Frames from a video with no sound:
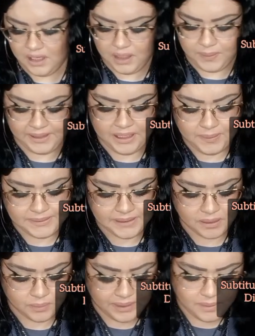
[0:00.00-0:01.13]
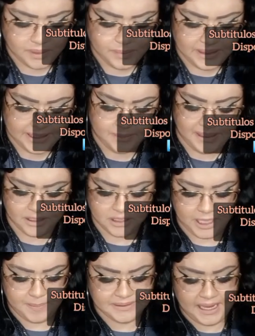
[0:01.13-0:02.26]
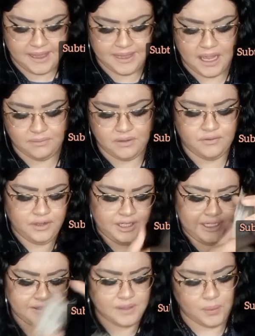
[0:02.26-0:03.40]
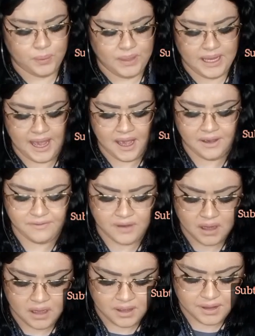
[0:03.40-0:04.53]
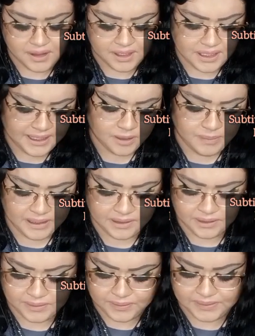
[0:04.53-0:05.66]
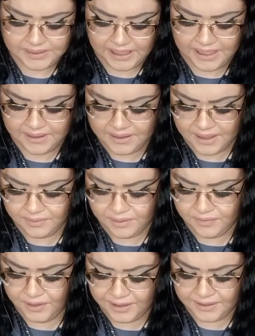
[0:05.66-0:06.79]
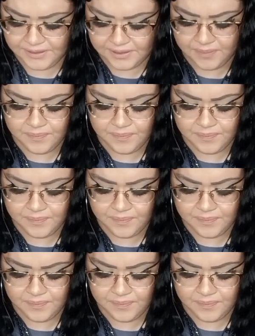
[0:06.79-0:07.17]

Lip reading: Okie doke. So right away we got the Page of Cups in the reverse. We have the Nine of Pentacles in the reverse.